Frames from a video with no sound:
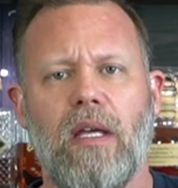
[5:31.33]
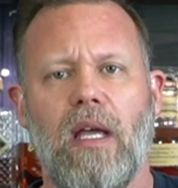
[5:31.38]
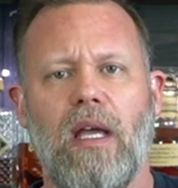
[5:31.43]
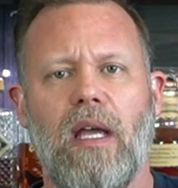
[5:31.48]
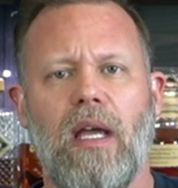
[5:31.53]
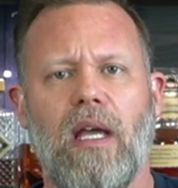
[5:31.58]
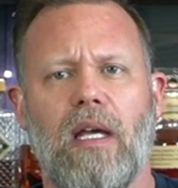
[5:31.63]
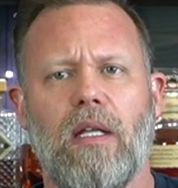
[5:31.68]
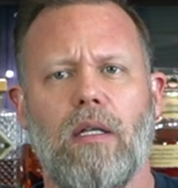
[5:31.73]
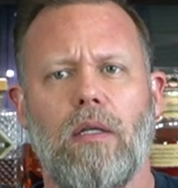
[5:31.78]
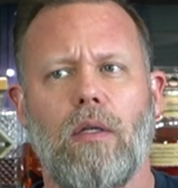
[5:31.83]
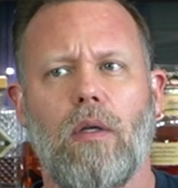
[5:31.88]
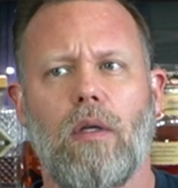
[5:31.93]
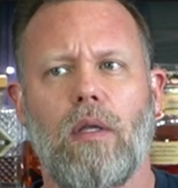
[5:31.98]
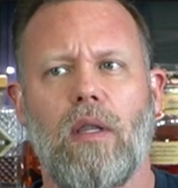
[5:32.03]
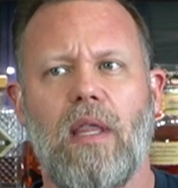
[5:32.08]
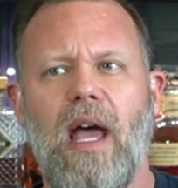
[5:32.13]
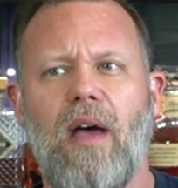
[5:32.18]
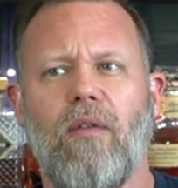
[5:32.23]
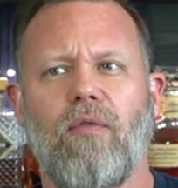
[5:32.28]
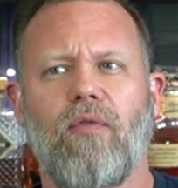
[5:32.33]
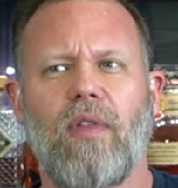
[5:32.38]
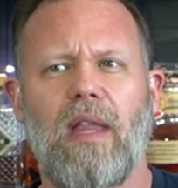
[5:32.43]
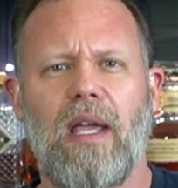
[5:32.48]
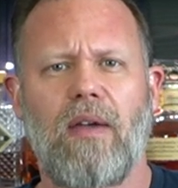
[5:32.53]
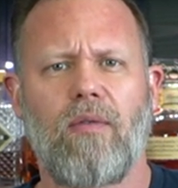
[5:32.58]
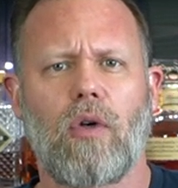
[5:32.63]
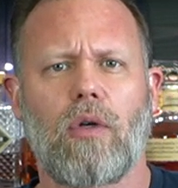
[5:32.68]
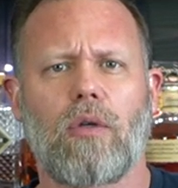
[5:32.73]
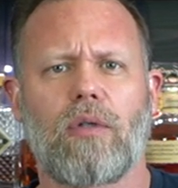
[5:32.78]
And that
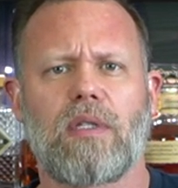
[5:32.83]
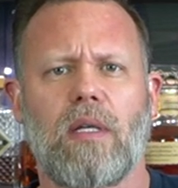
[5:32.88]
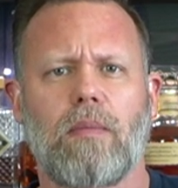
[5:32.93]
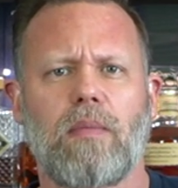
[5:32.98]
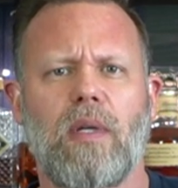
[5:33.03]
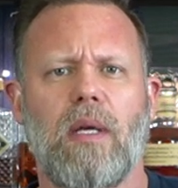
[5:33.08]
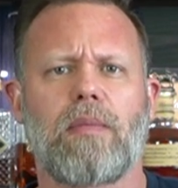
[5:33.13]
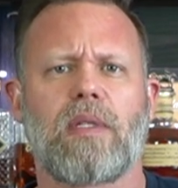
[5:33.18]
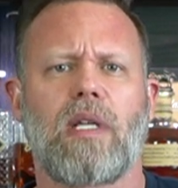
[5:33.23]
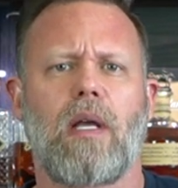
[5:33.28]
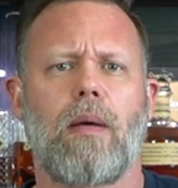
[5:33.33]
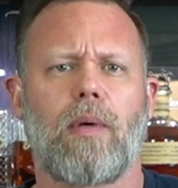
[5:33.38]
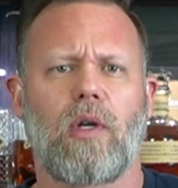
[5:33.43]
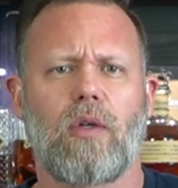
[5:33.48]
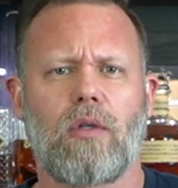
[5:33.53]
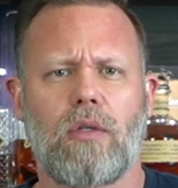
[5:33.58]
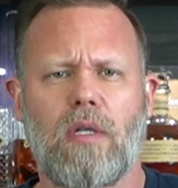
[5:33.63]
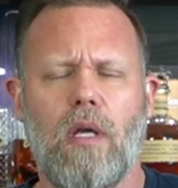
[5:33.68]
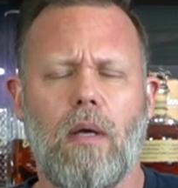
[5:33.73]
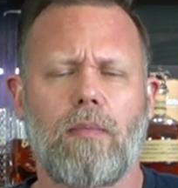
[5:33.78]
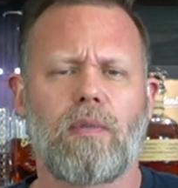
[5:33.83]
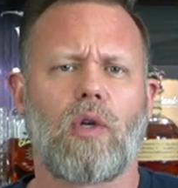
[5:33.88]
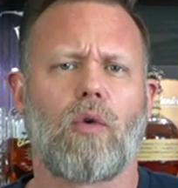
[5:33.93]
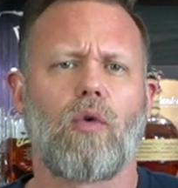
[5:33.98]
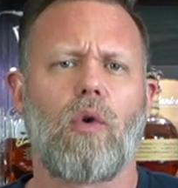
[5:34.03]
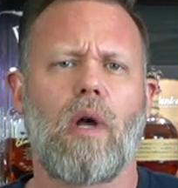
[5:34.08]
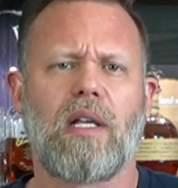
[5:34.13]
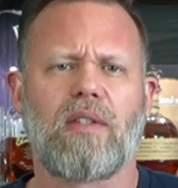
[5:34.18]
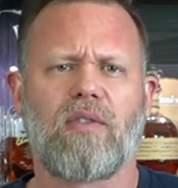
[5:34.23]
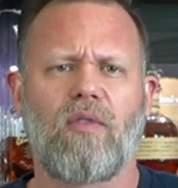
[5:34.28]
flavor sometimes come comes
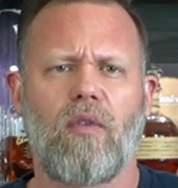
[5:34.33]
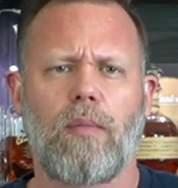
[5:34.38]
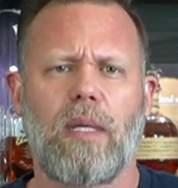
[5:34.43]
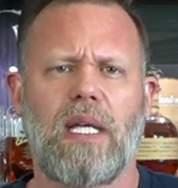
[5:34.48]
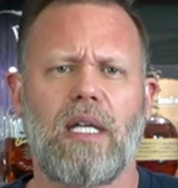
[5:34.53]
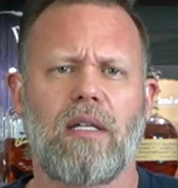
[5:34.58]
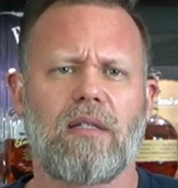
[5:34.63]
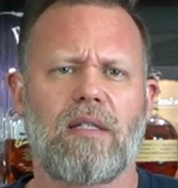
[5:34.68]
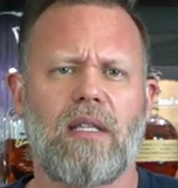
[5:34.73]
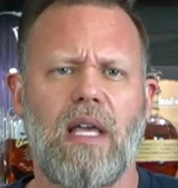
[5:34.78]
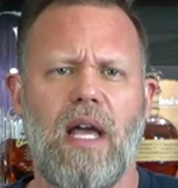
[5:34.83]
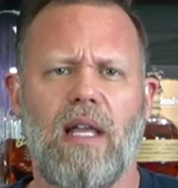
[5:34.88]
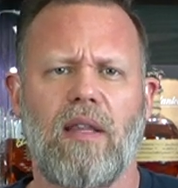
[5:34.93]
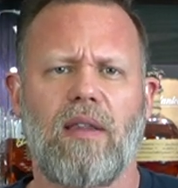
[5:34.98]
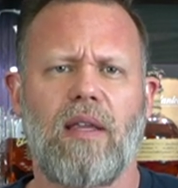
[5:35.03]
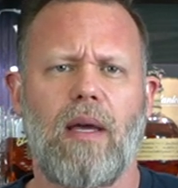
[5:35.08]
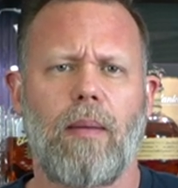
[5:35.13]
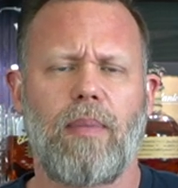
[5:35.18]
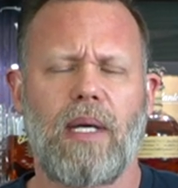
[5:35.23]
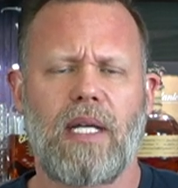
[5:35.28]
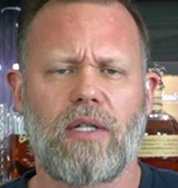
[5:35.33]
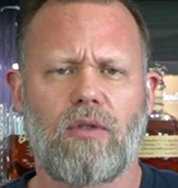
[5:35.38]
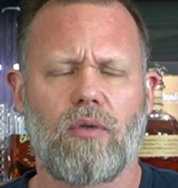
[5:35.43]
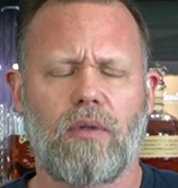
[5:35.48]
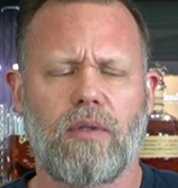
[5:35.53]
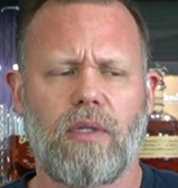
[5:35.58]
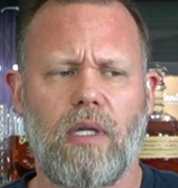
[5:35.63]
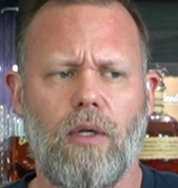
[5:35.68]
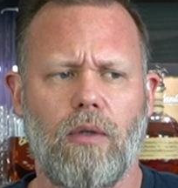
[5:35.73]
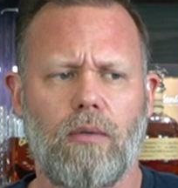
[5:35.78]
across for me as that that petrol
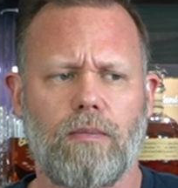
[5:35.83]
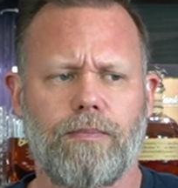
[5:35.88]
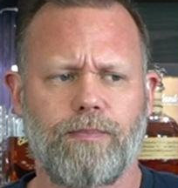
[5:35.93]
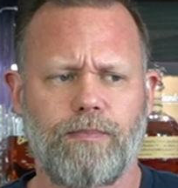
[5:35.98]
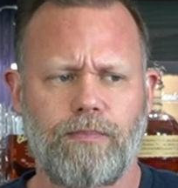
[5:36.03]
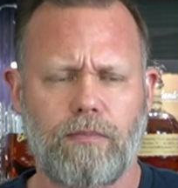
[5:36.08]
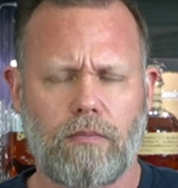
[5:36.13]
note.